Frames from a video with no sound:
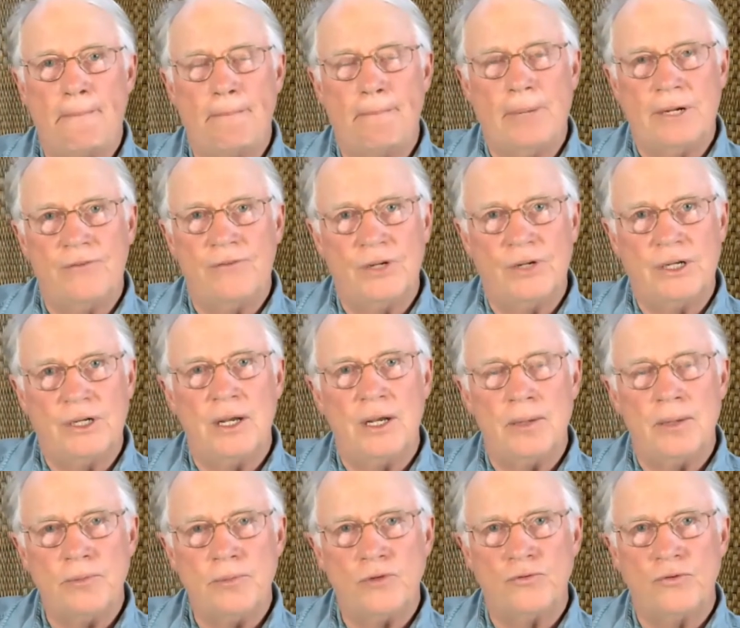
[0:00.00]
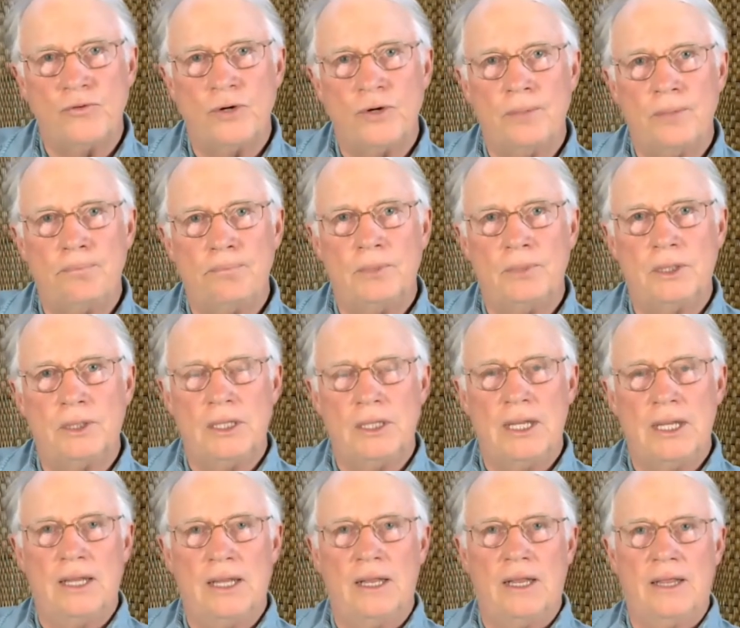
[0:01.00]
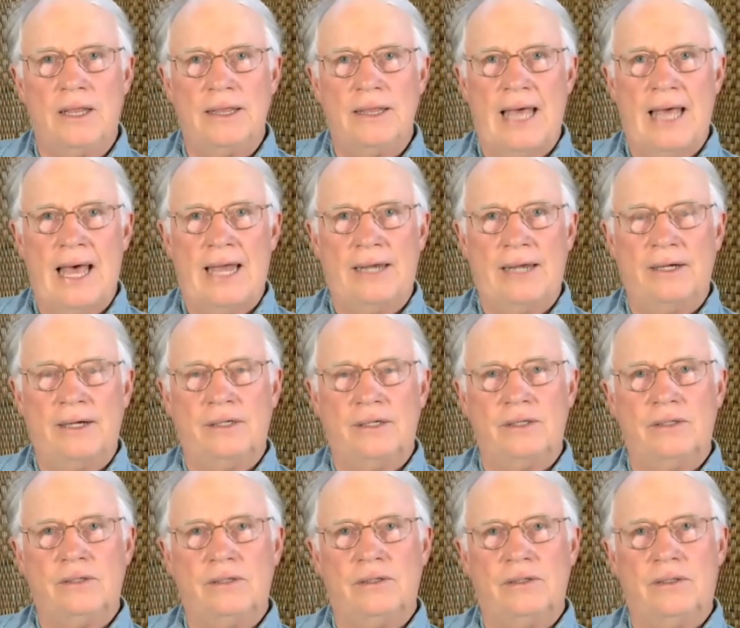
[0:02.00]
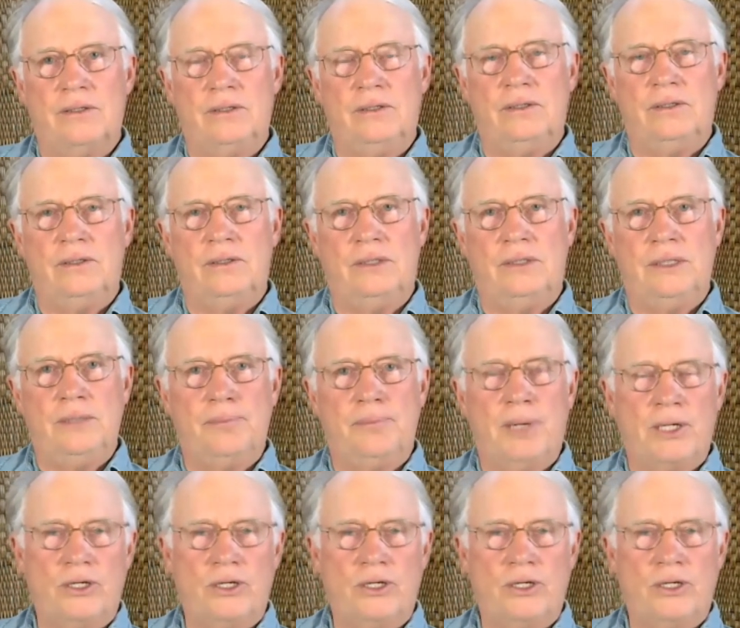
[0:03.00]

But if it comes from that deep